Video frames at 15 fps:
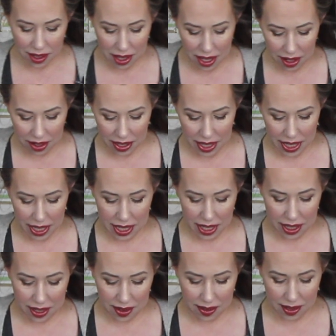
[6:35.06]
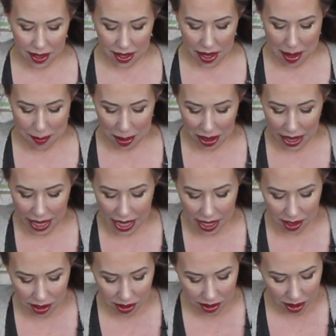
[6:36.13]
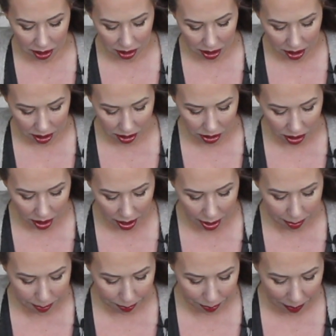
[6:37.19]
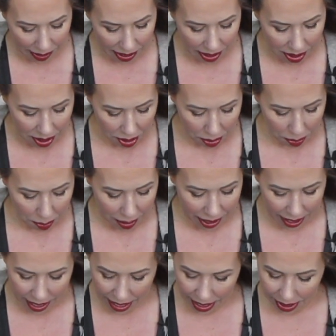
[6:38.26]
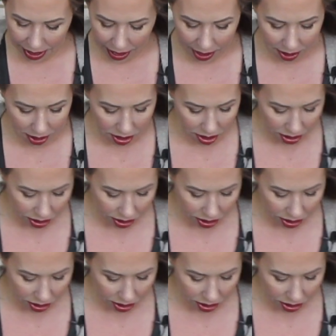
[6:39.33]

there is the Himalayan salt on top, what I like to